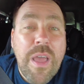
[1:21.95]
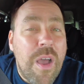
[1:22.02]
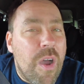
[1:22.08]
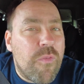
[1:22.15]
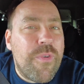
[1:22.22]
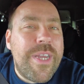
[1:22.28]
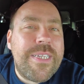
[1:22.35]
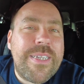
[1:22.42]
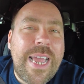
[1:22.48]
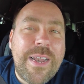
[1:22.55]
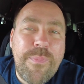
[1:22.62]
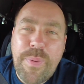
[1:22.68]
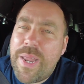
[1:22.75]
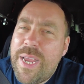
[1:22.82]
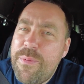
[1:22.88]
I've recently had a
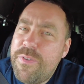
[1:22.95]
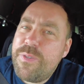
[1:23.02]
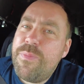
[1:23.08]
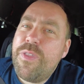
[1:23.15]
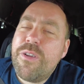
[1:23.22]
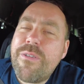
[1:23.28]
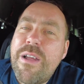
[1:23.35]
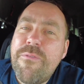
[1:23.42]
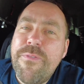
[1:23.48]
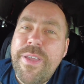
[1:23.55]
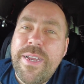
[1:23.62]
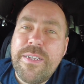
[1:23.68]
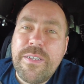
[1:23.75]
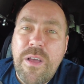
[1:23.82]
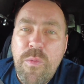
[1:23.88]
play with some of the
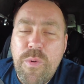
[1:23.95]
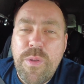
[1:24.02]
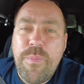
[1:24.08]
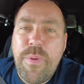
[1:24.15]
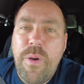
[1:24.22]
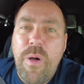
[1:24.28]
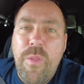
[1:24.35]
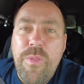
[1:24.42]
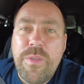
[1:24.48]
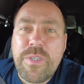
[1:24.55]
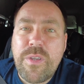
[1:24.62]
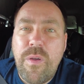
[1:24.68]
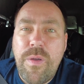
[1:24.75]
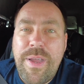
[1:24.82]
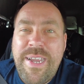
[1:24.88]
graphics that I want to put on the
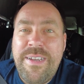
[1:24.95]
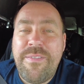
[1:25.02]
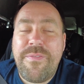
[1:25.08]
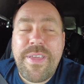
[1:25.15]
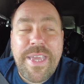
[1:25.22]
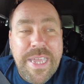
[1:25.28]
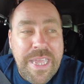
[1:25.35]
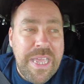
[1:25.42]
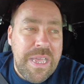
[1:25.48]
side of it.